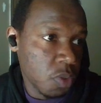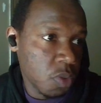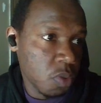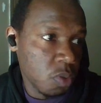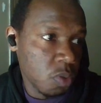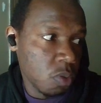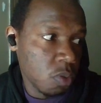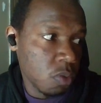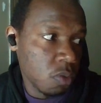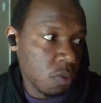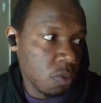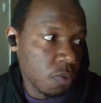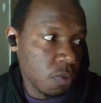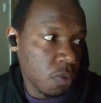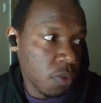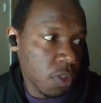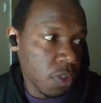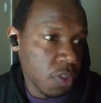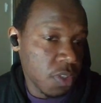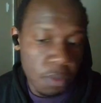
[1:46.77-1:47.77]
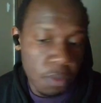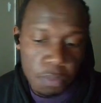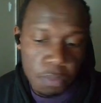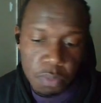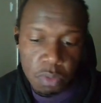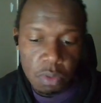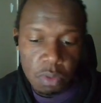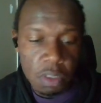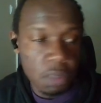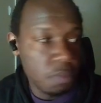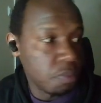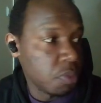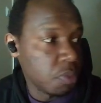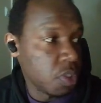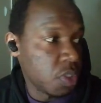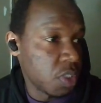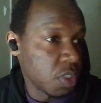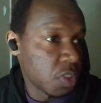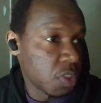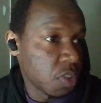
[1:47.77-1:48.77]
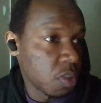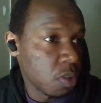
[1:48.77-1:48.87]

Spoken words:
So for example, let me just